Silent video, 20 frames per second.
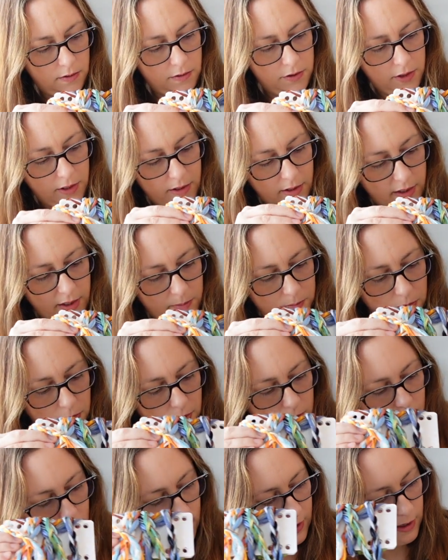Gently
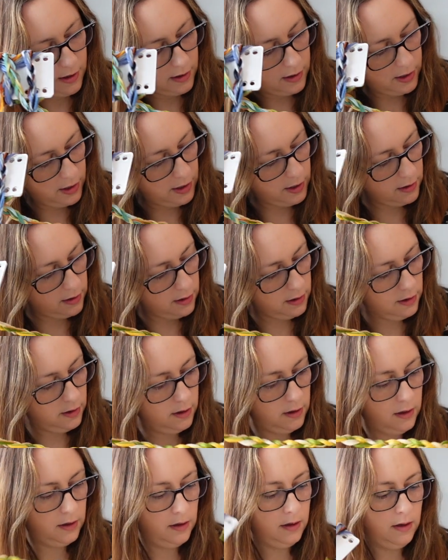pull it out again.
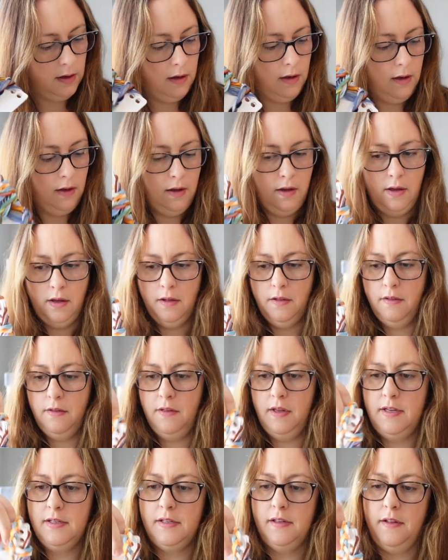
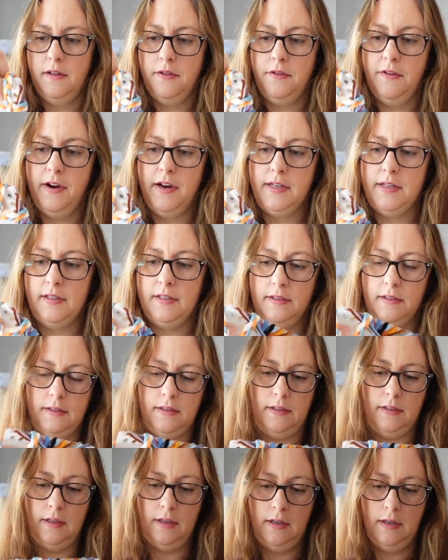These are the
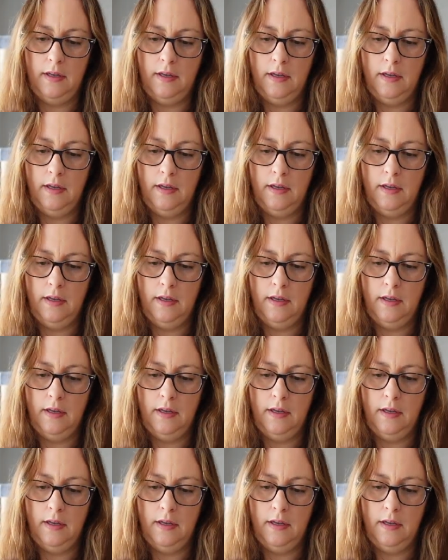threads.